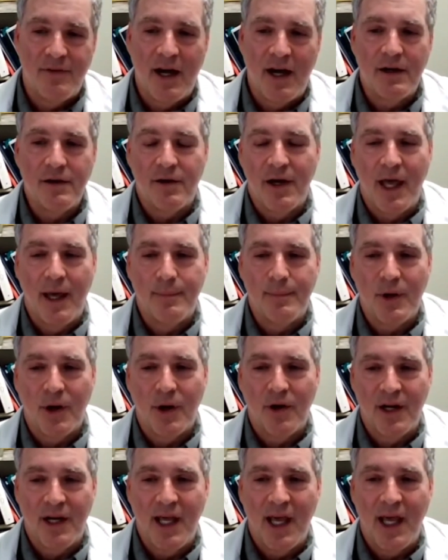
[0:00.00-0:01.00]
viral
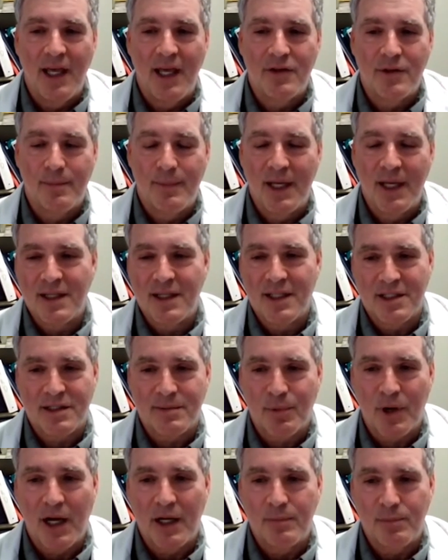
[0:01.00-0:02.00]
mRNA to make this
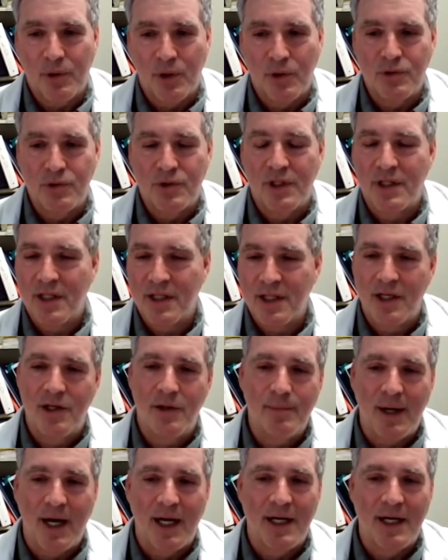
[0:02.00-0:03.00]
spike protein, and then
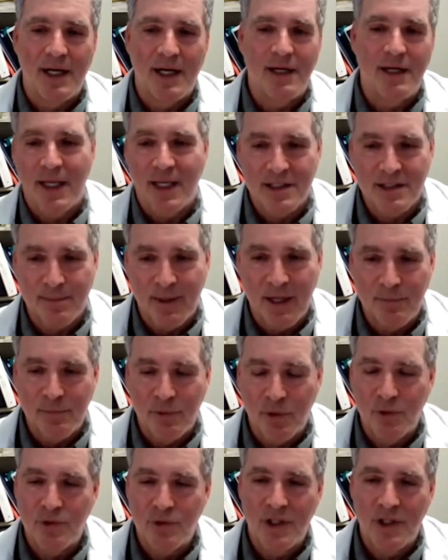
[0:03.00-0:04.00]
your body making spike
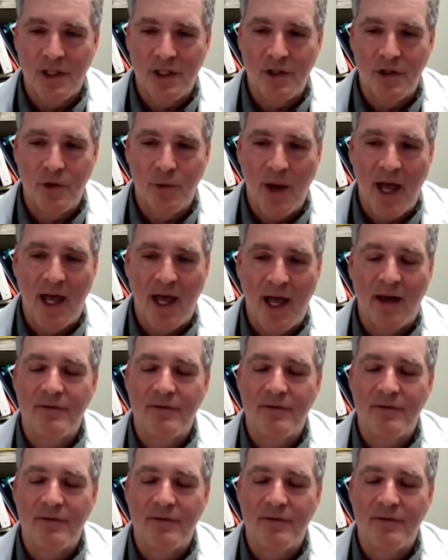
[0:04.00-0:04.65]
protein, and you